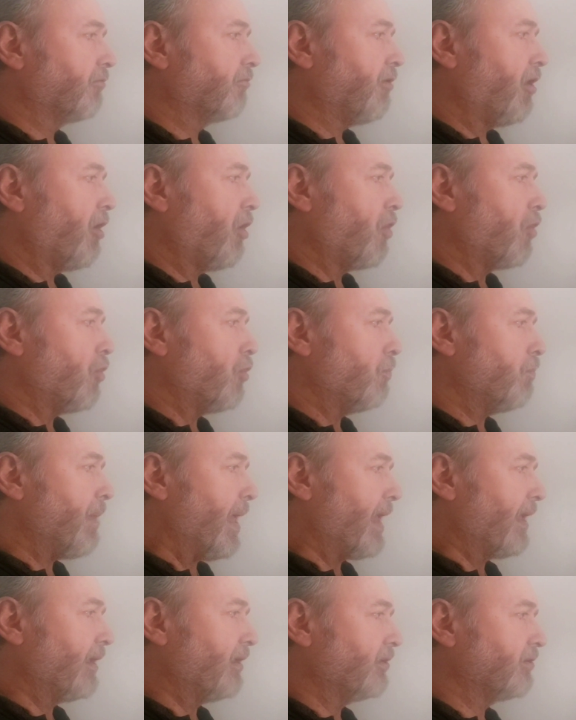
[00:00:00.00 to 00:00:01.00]
crow
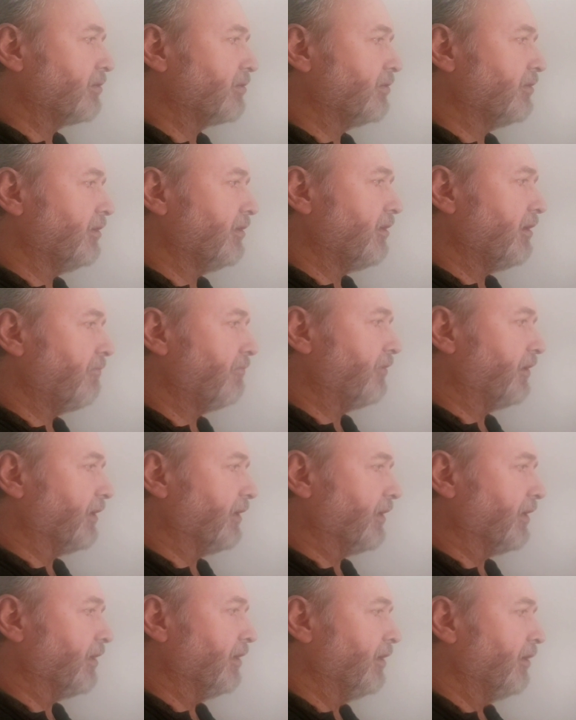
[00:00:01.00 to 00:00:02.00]
begs to
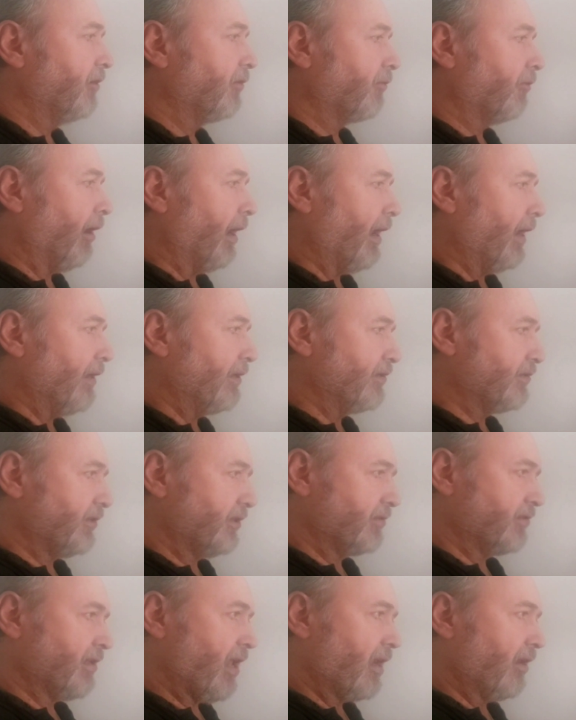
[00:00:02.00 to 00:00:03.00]
differ, cries
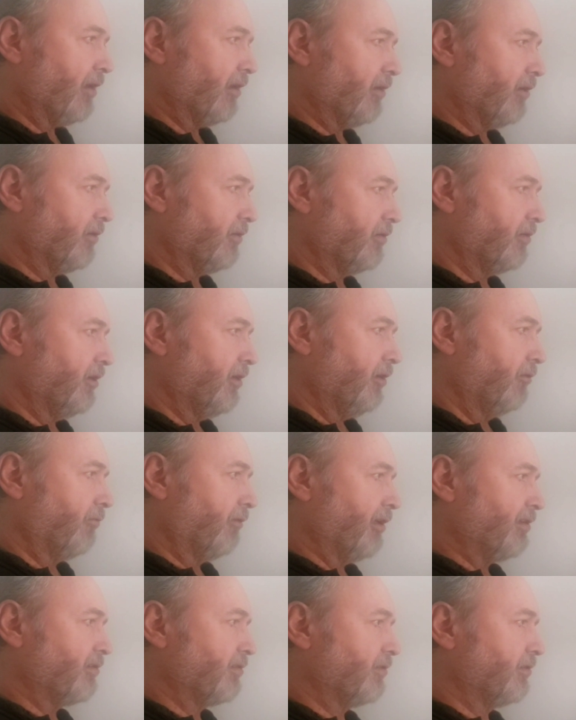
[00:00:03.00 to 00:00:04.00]
dissent,
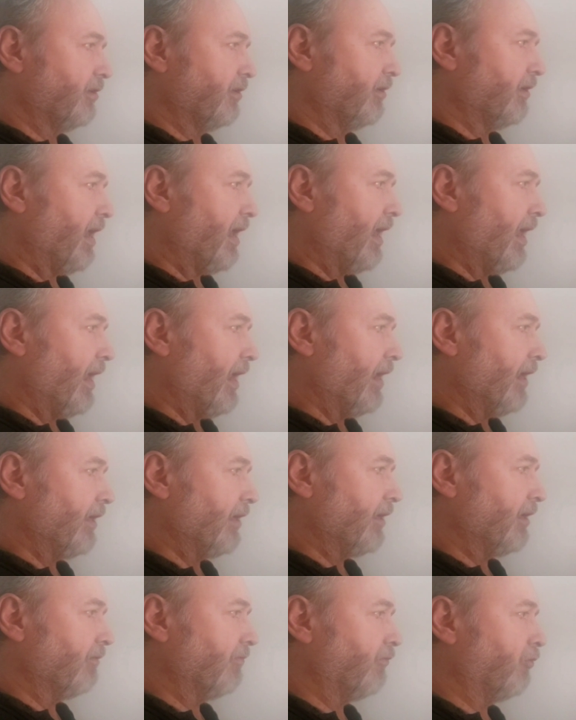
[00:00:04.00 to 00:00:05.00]
dressed to
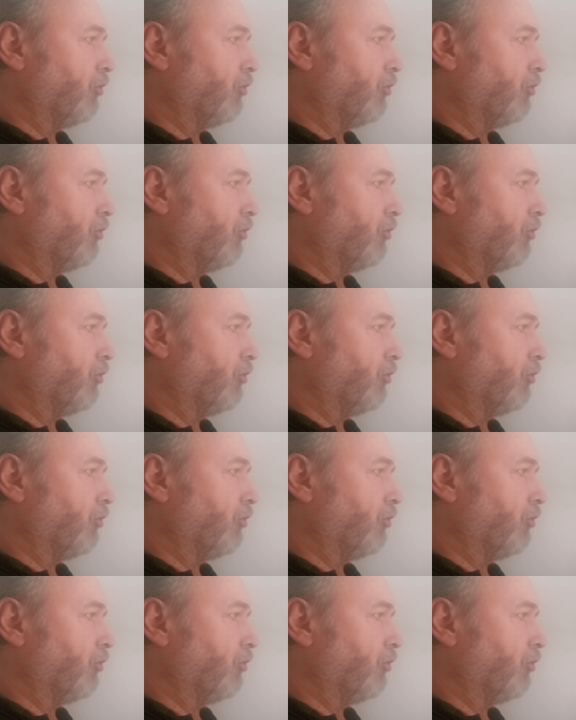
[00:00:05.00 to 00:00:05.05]
dine in